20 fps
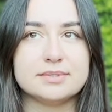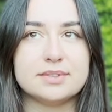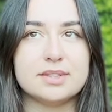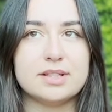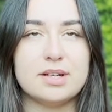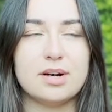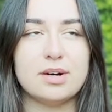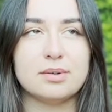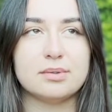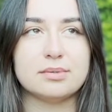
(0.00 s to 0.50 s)
You
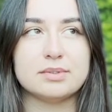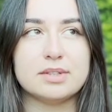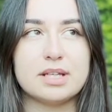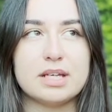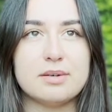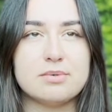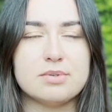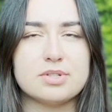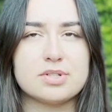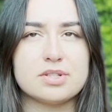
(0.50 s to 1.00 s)
know,
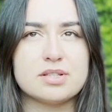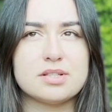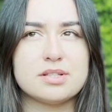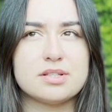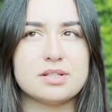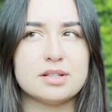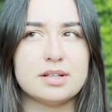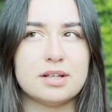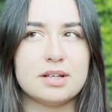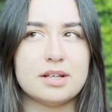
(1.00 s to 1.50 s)
it was
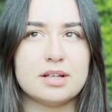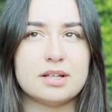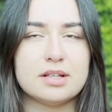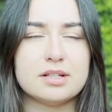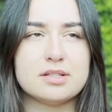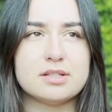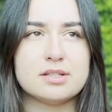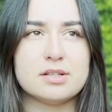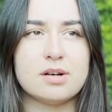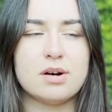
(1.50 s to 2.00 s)
just
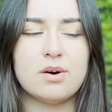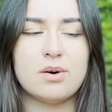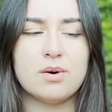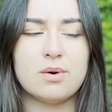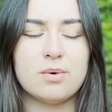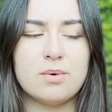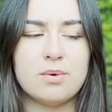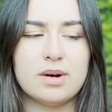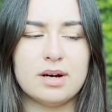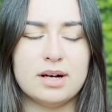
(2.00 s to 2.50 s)

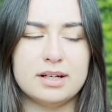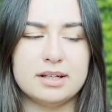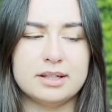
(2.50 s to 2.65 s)
so